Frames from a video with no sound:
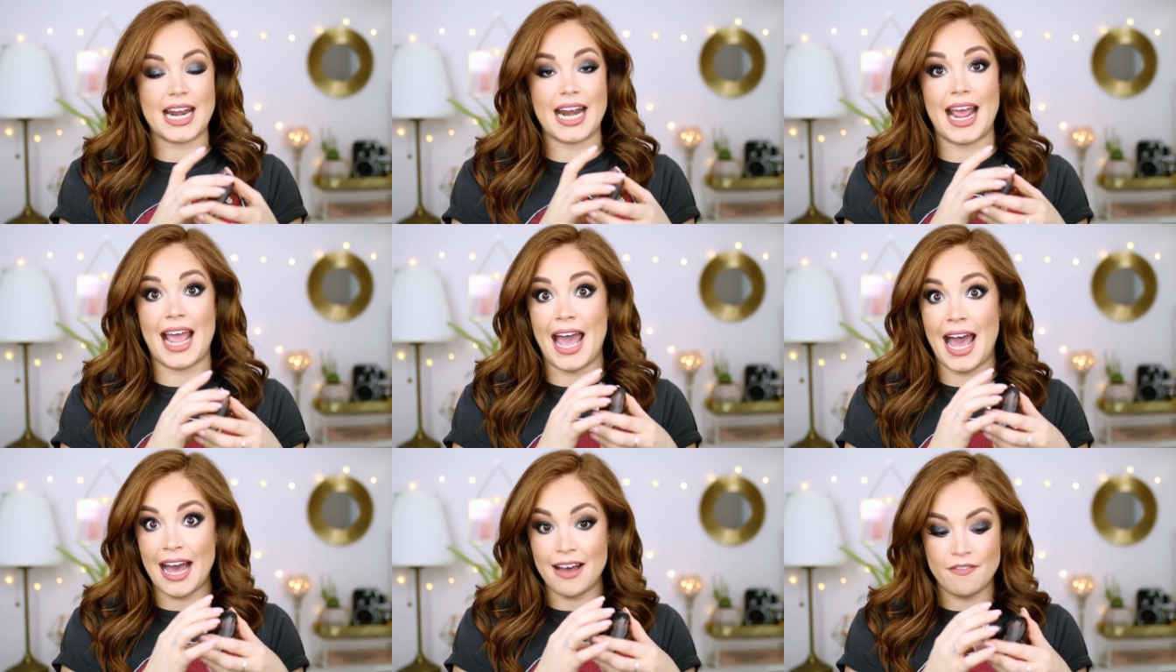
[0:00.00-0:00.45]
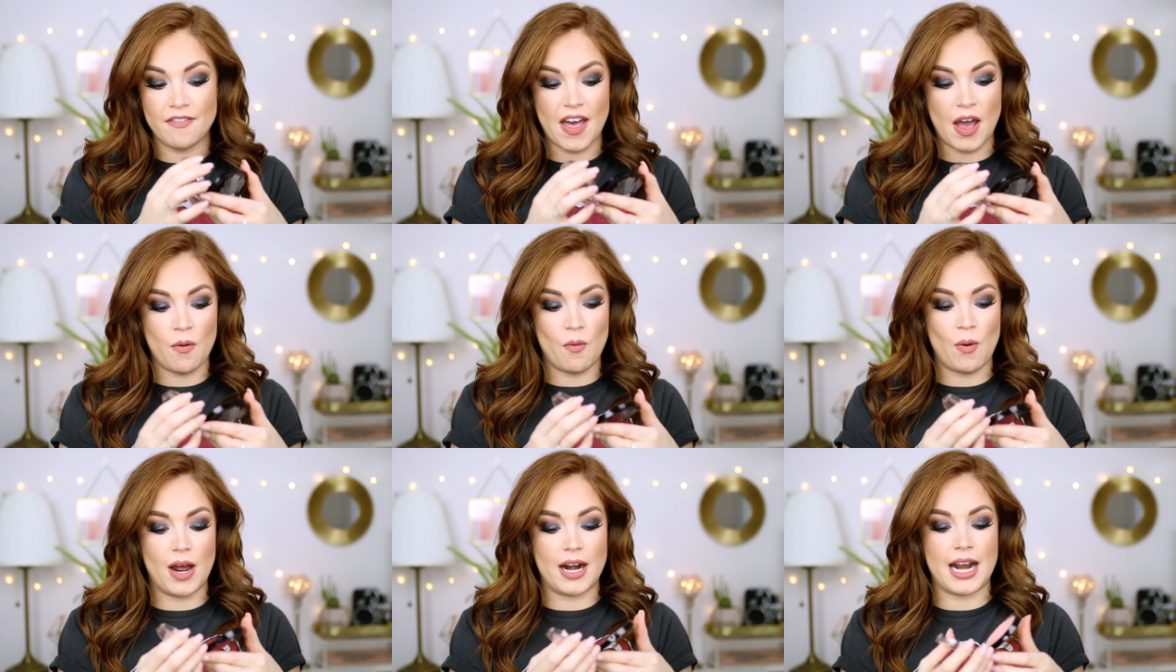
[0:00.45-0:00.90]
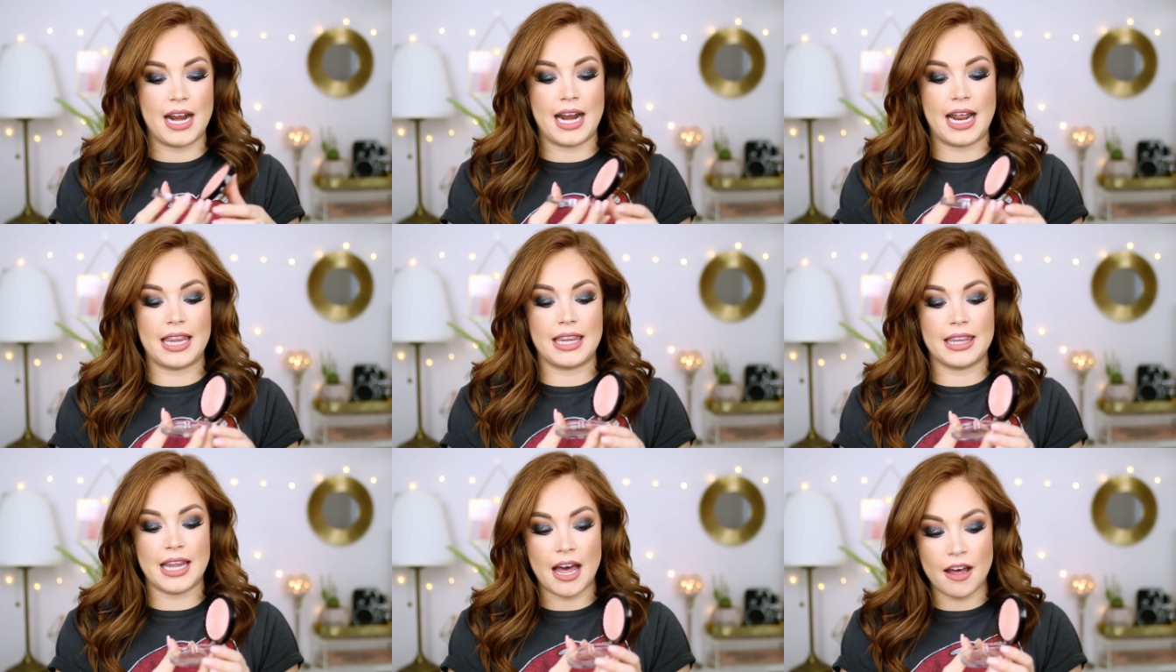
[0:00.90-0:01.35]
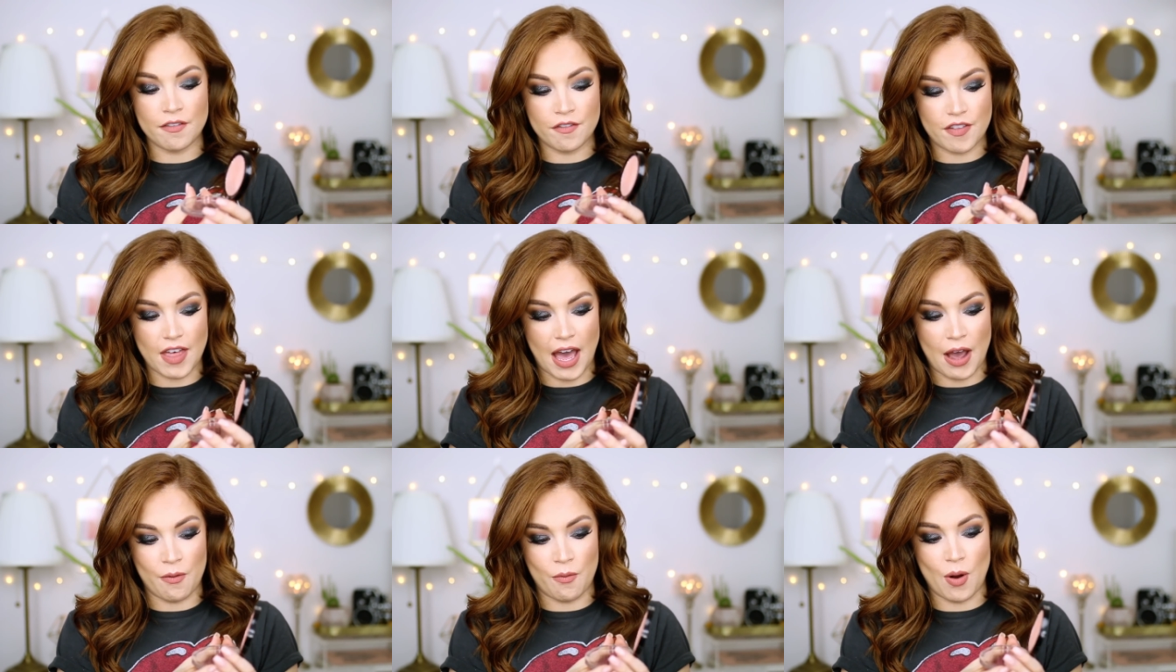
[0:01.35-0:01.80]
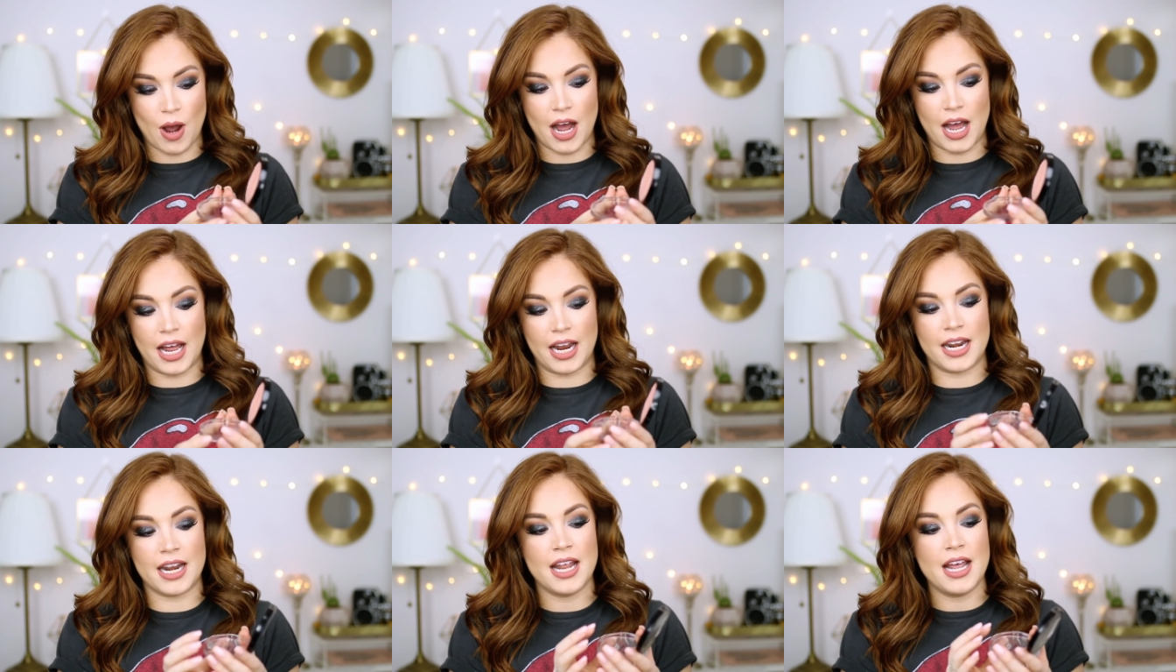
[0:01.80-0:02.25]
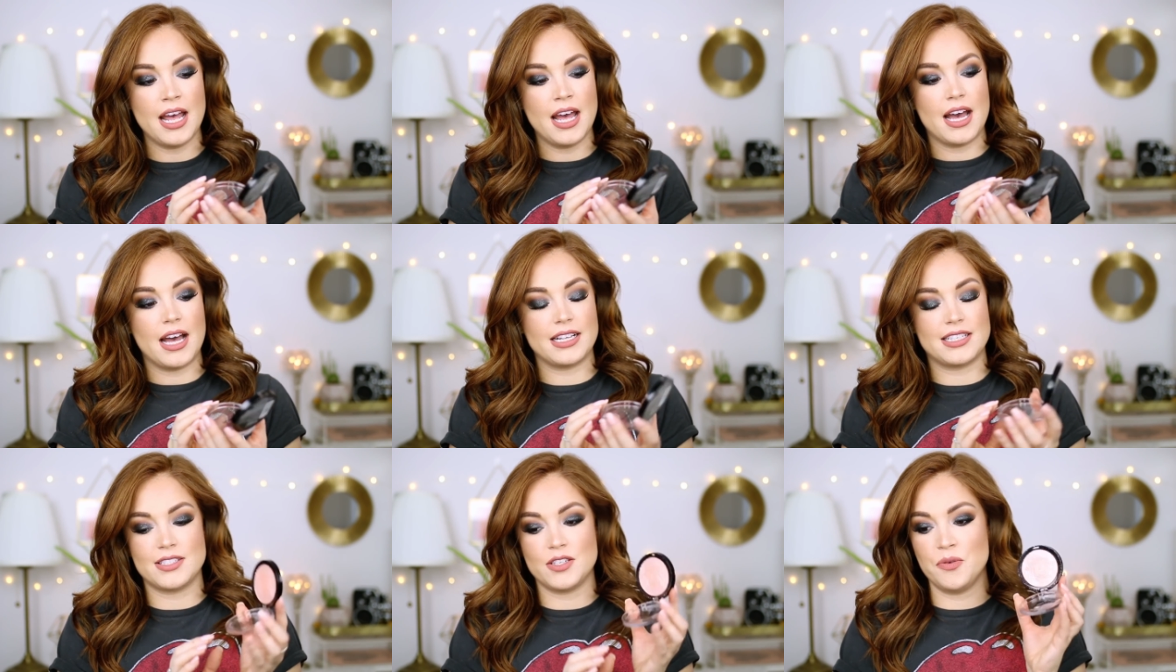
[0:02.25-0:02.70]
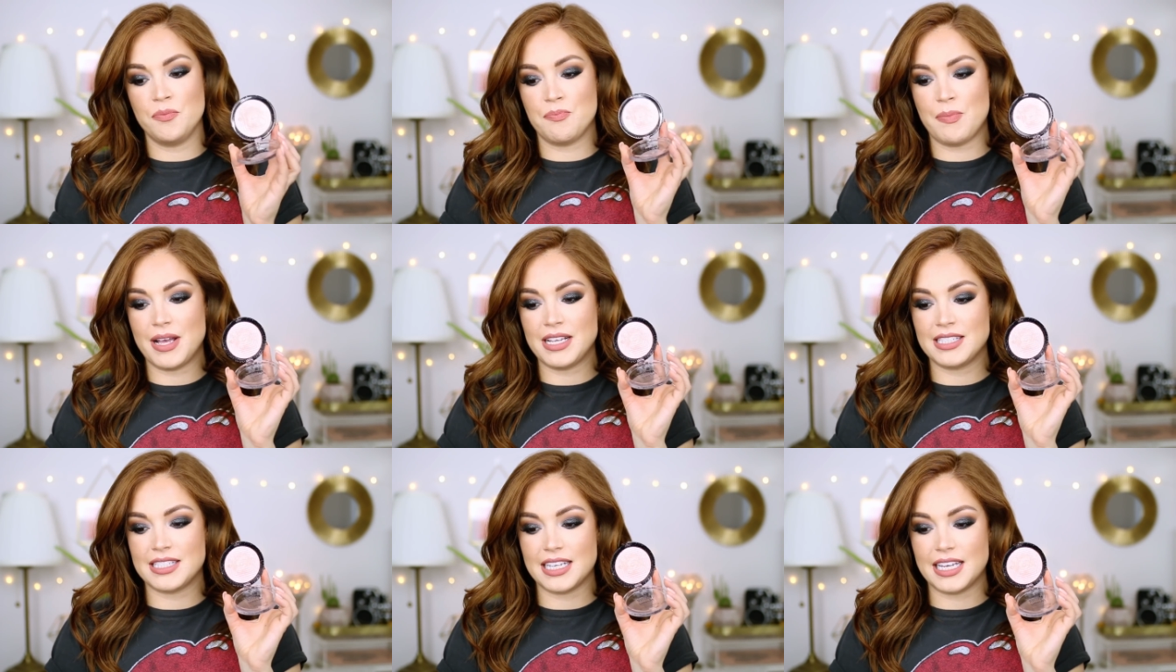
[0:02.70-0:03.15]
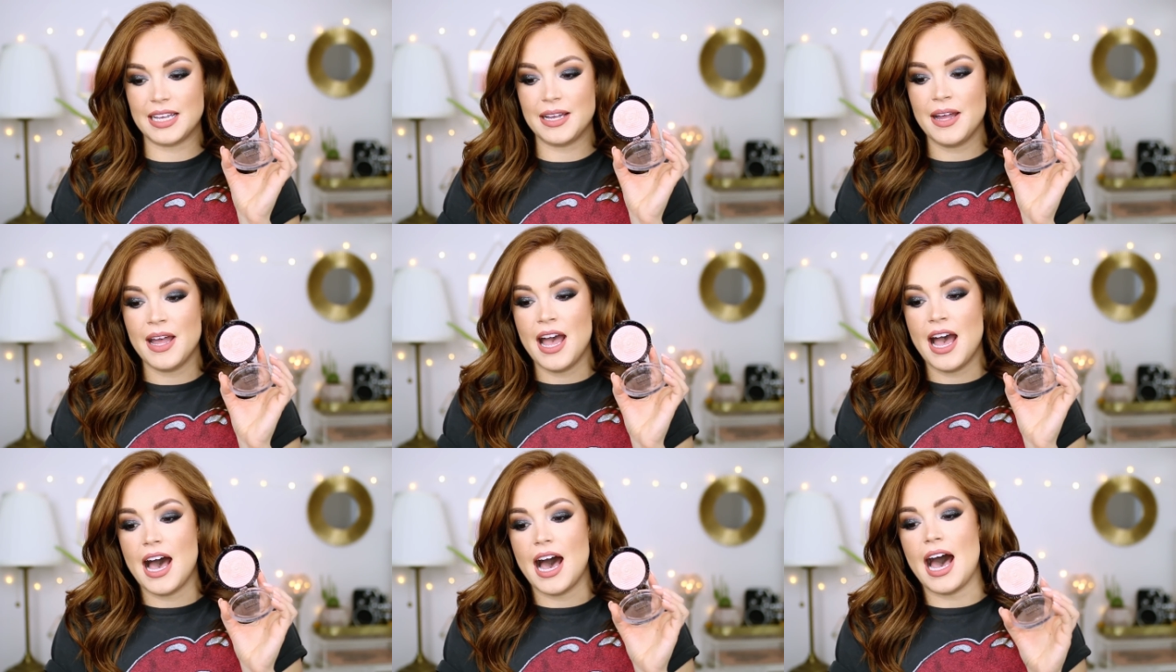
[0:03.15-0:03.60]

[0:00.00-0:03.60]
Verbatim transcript: and I have that one, and I love that one. It's so messy.